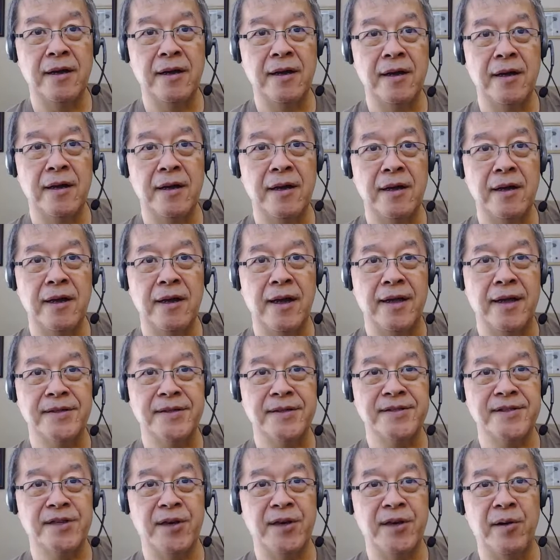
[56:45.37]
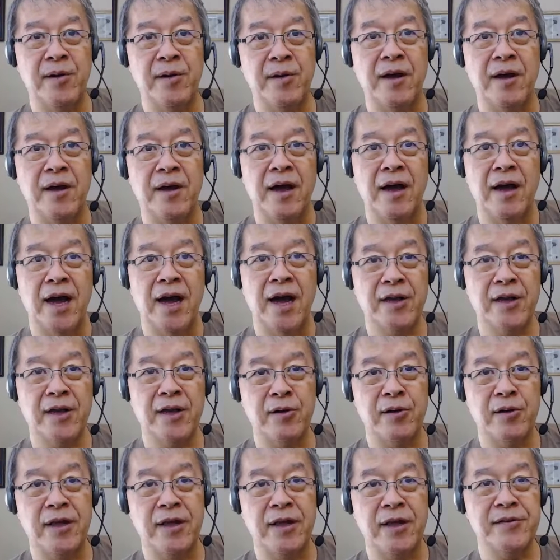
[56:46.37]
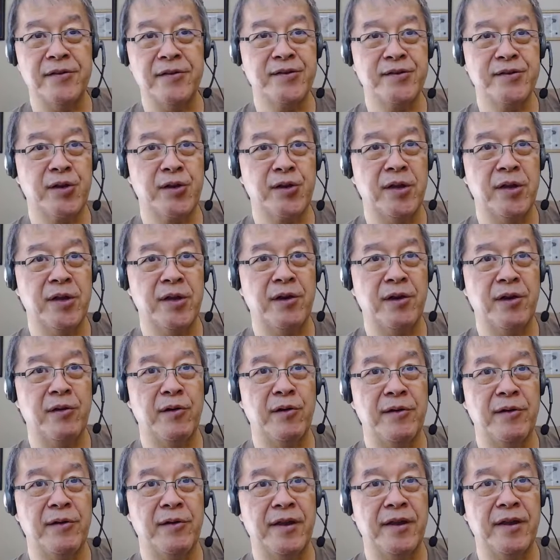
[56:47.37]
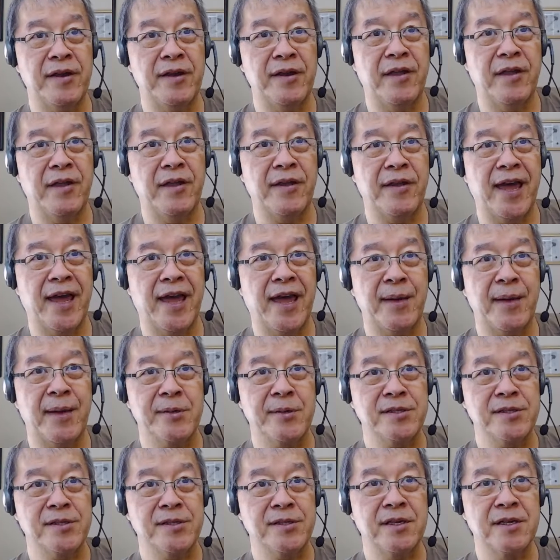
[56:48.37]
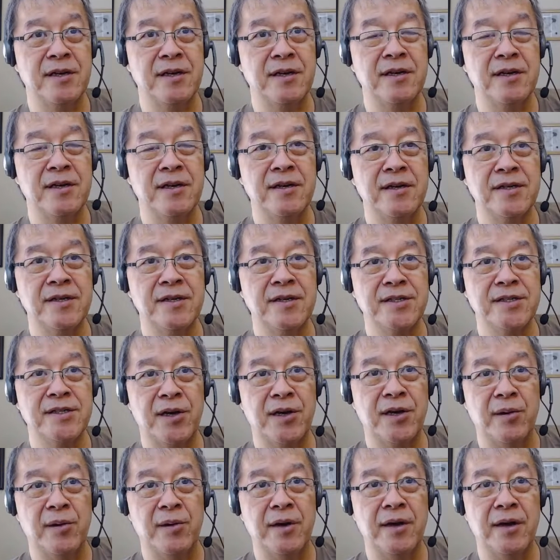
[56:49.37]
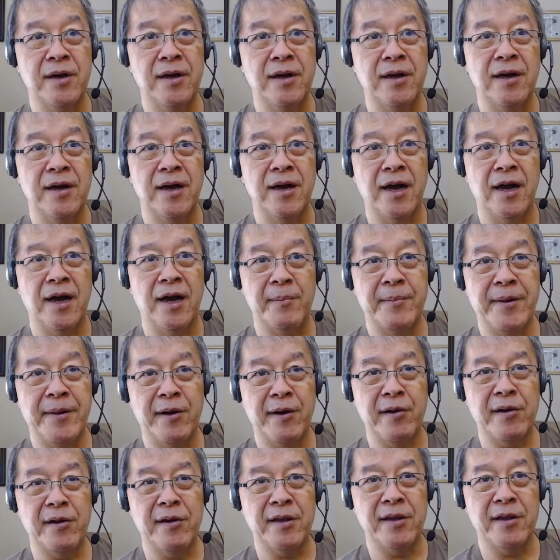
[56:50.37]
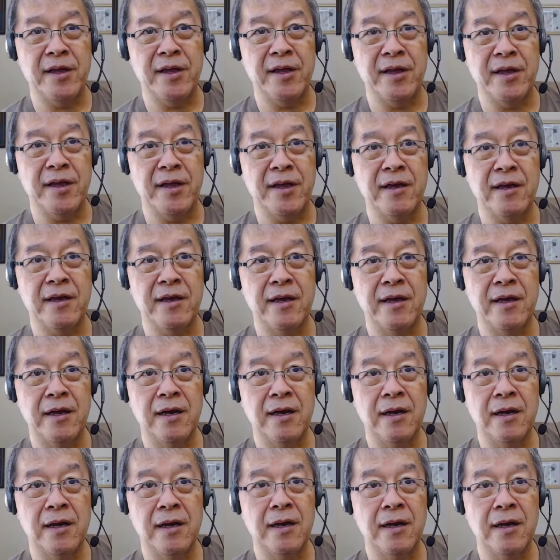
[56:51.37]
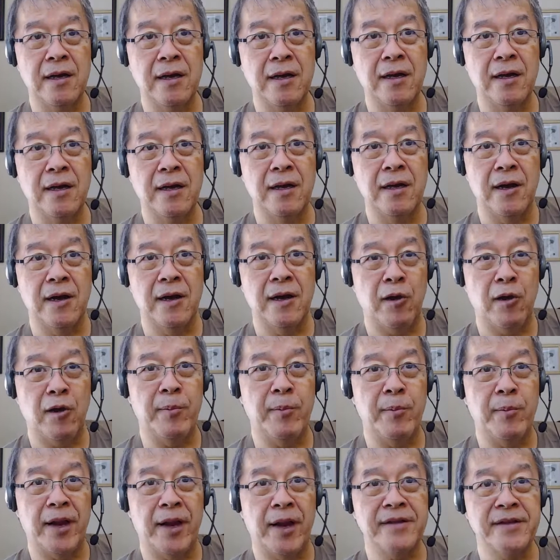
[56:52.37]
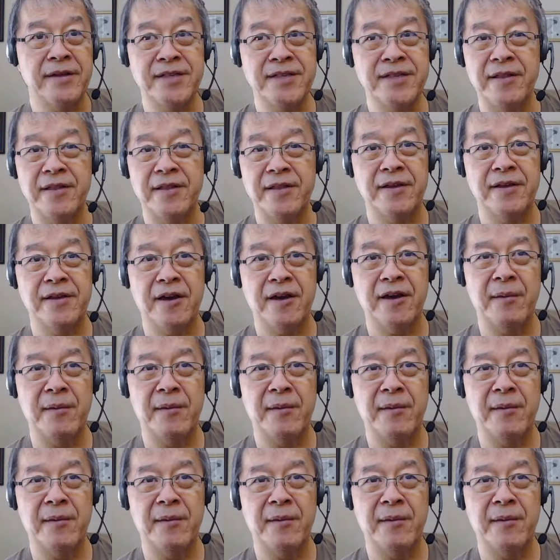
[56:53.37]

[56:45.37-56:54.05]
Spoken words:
And so I go to hit a circle arrow and nothing happens. So apparently, oh, but I see the comment.